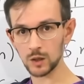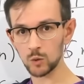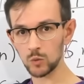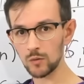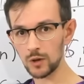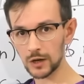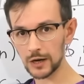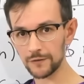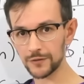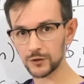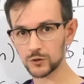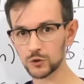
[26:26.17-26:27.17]
we will
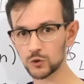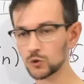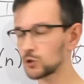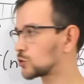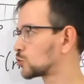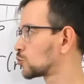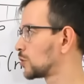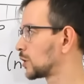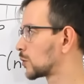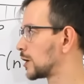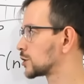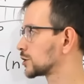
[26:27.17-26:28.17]
have the true
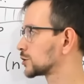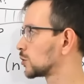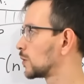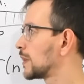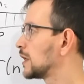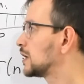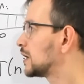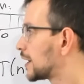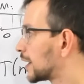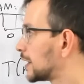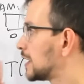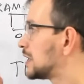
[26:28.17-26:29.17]
equation. So
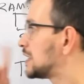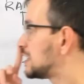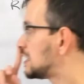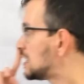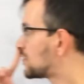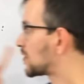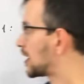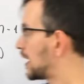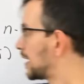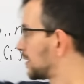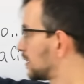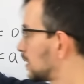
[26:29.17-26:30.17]
again, if
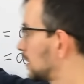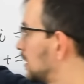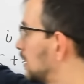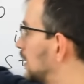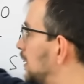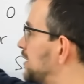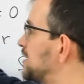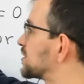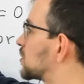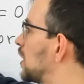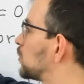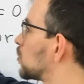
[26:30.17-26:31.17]
n is
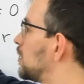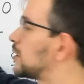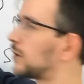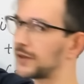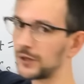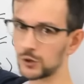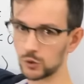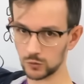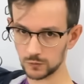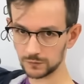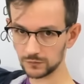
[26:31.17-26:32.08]
greater or equal than 2,